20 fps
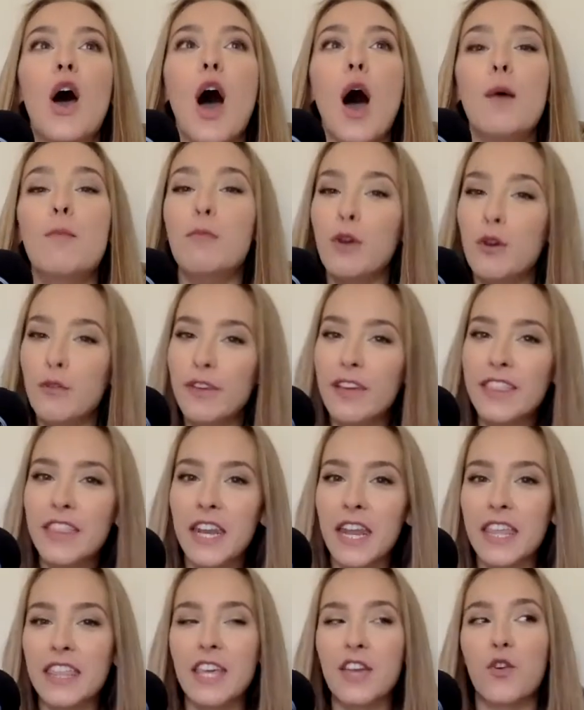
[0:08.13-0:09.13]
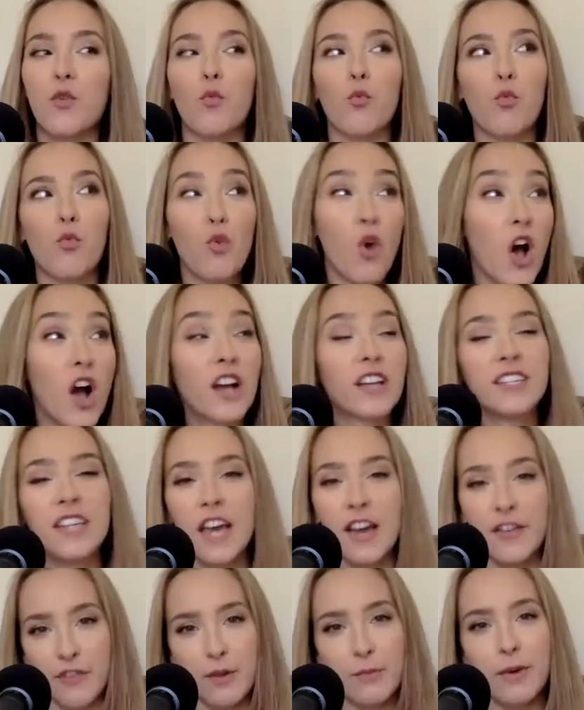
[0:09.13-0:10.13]
a movie that I think rocked
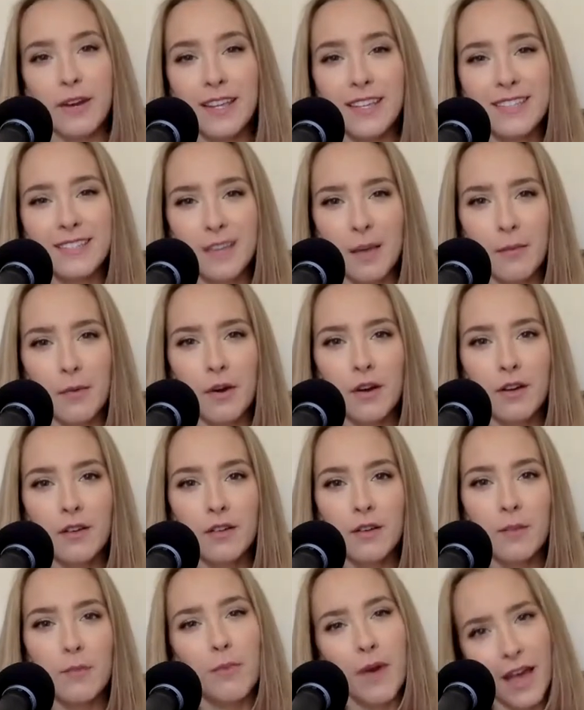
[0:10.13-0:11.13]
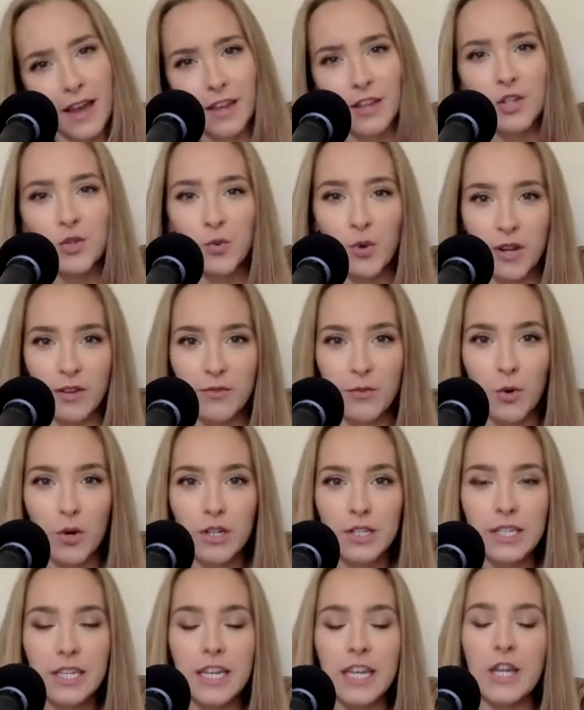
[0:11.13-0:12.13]
everybody's summer back in
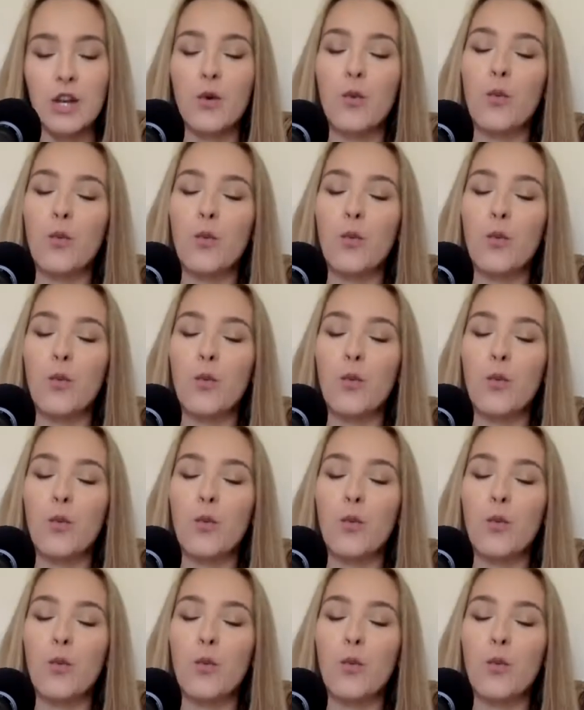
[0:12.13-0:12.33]
2014.